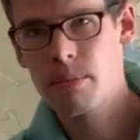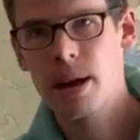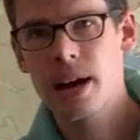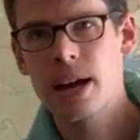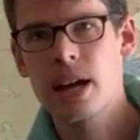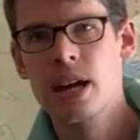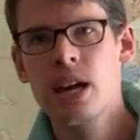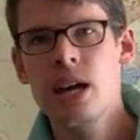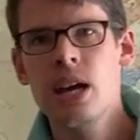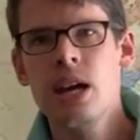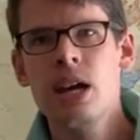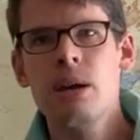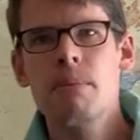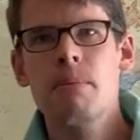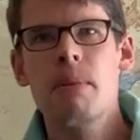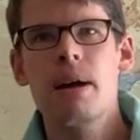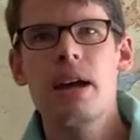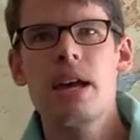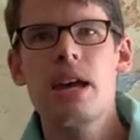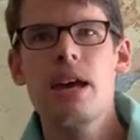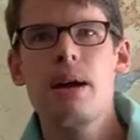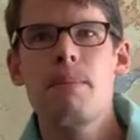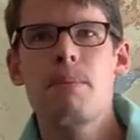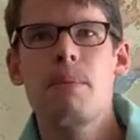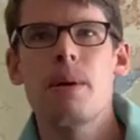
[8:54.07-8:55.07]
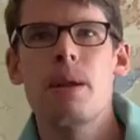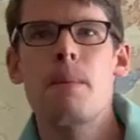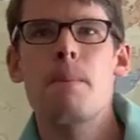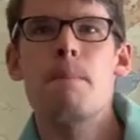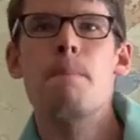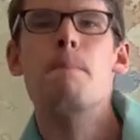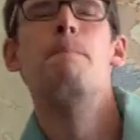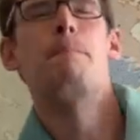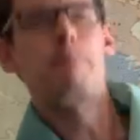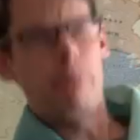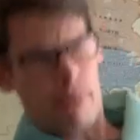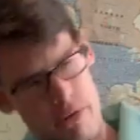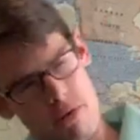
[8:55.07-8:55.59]
my hip, and
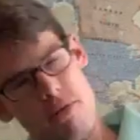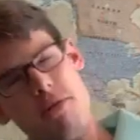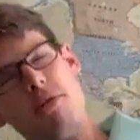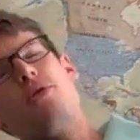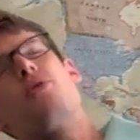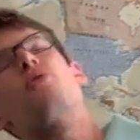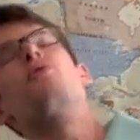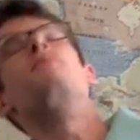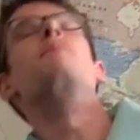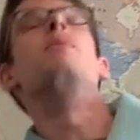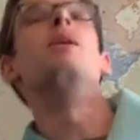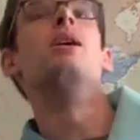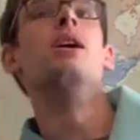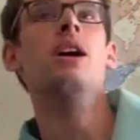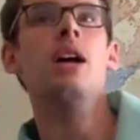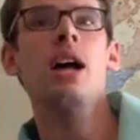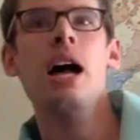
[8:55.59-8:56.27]
boom,